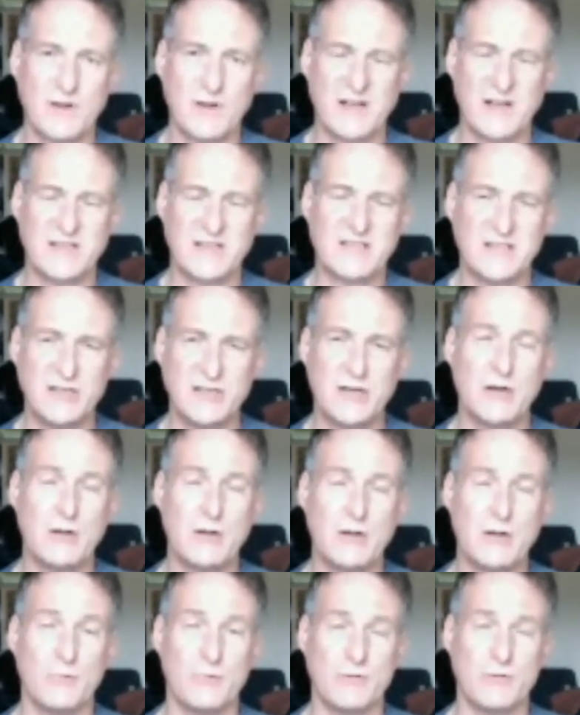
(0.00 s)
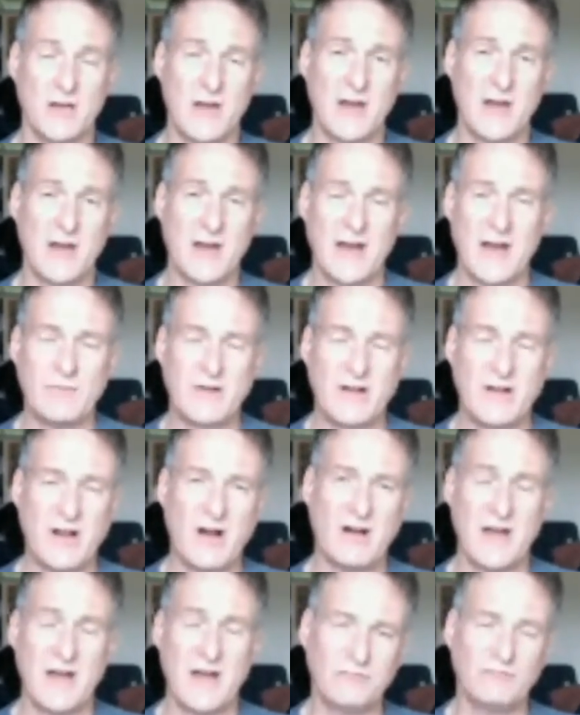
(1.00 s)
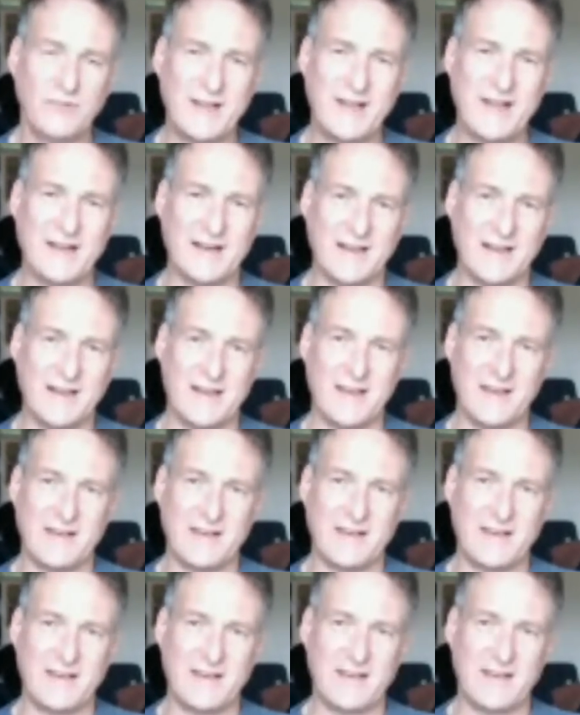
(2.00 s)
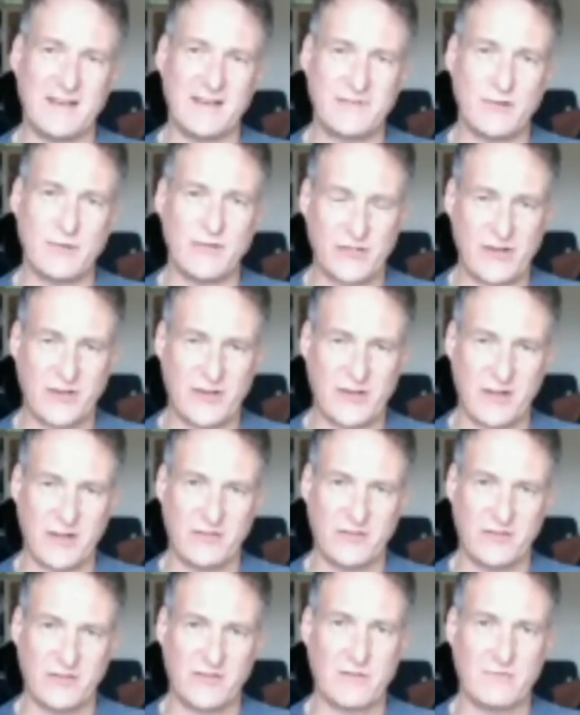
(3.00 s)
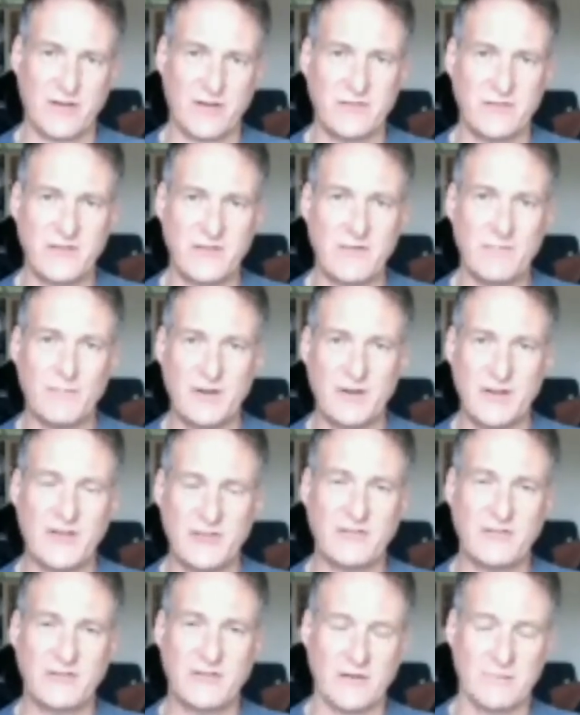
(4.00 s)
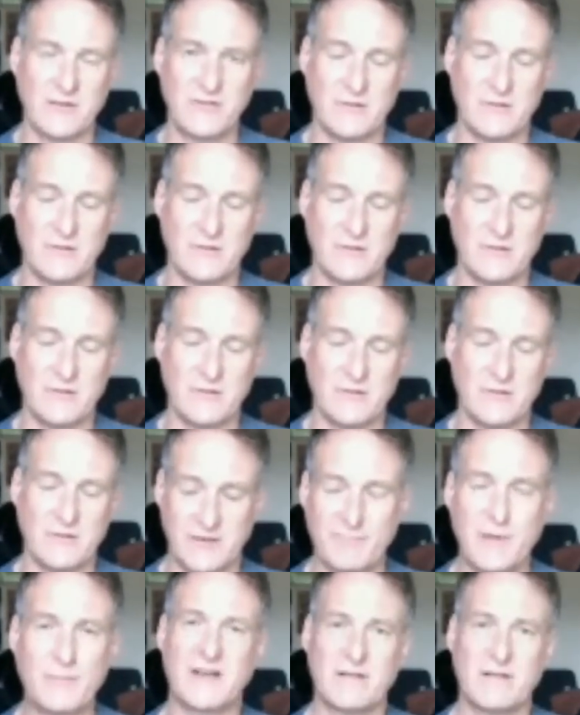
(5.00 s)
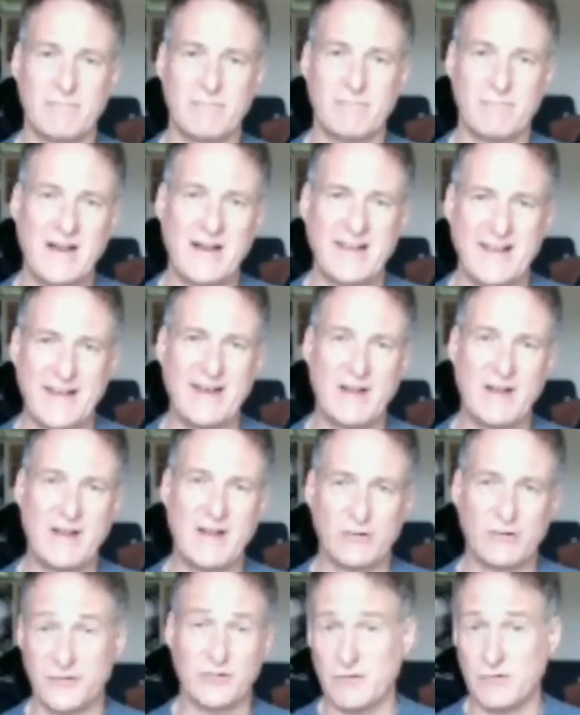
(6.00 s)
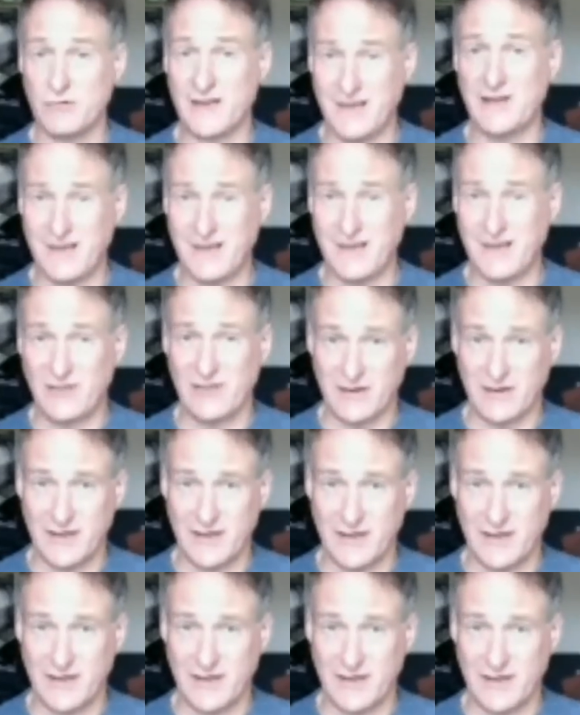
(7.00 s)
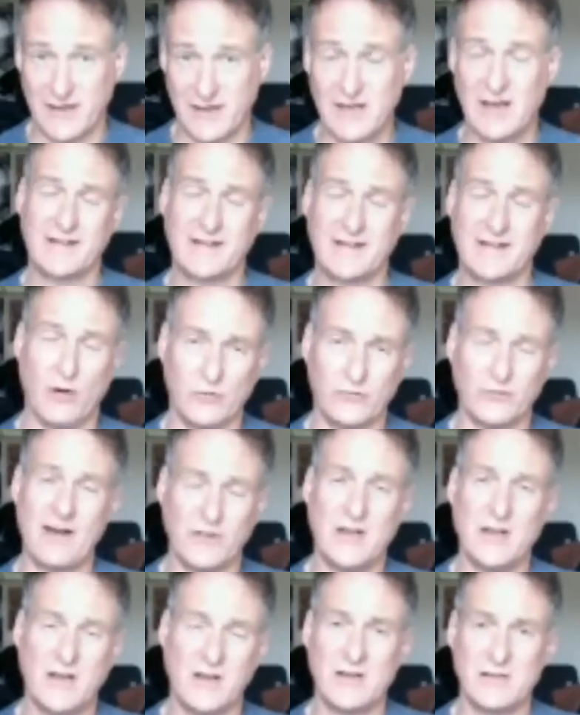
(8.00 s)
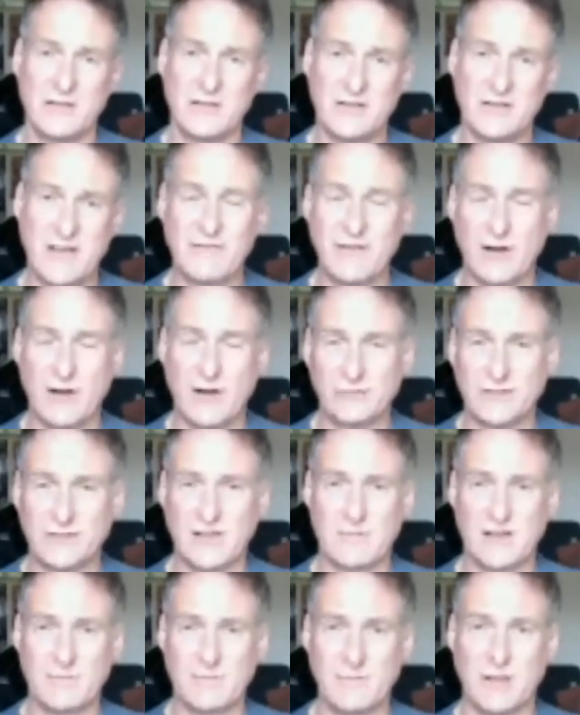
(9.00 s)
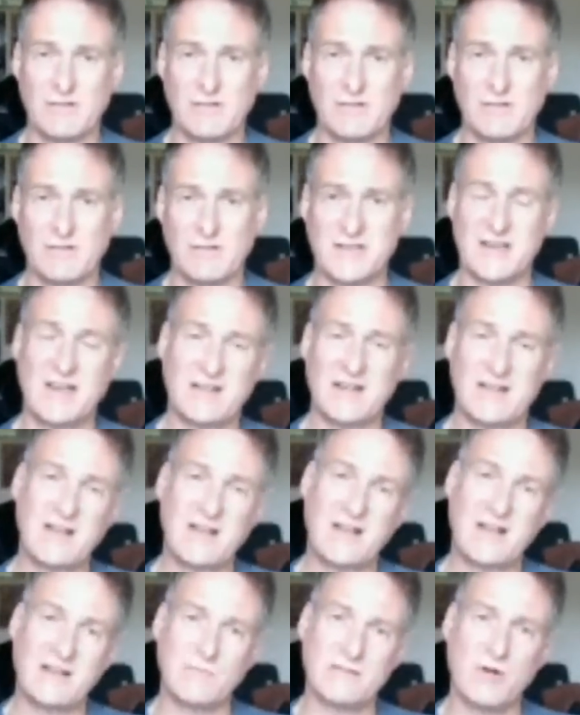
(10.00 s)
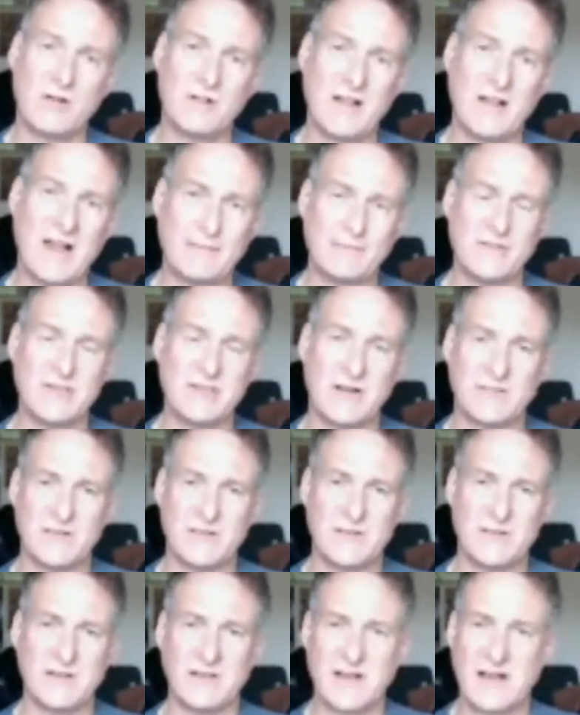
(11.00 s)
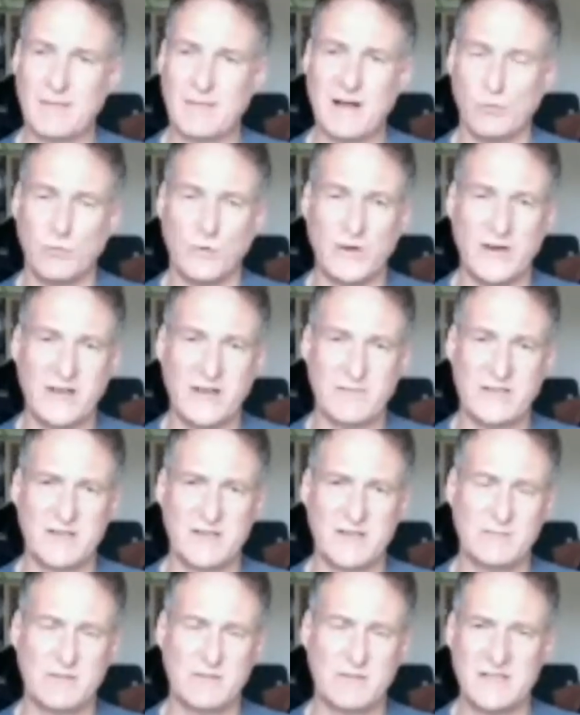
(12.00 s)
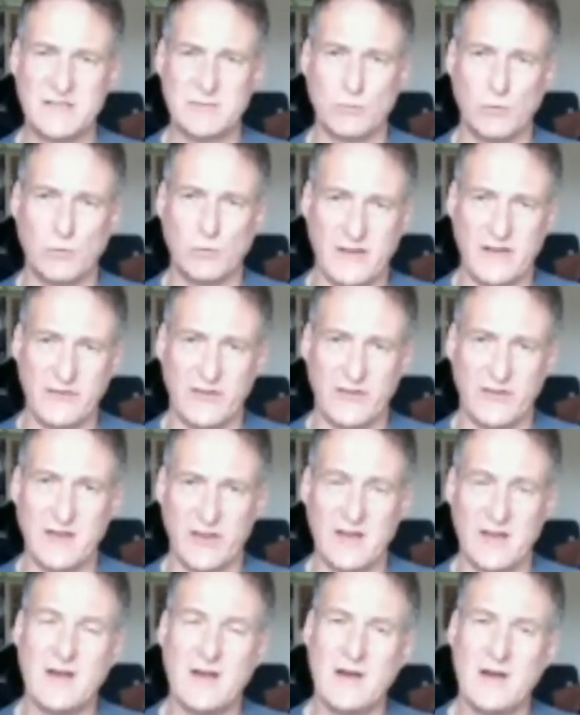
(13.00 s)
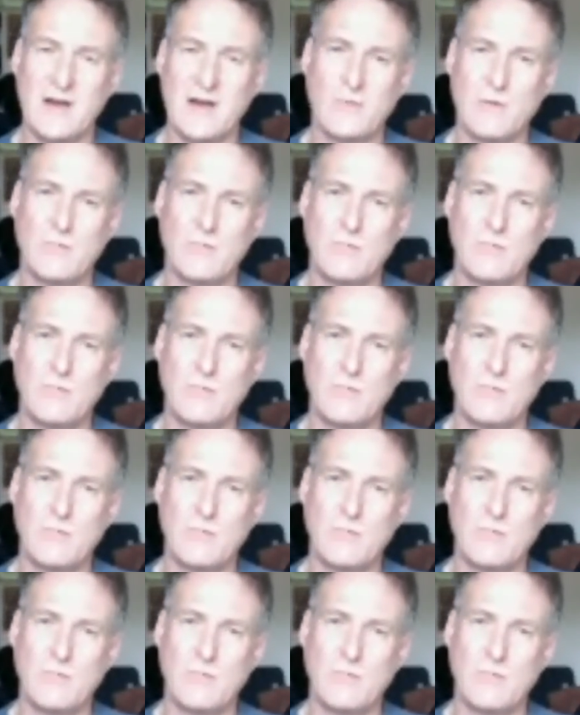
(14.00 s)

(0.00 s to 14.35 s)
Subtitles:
Google Plus is huge, and we can't really do it justice. So the simplest thing to do is give people they can really get on and do easily, get on, get involved in the community, and they can. What will happen is after a couple of weeks, they might say, well, this is all easy.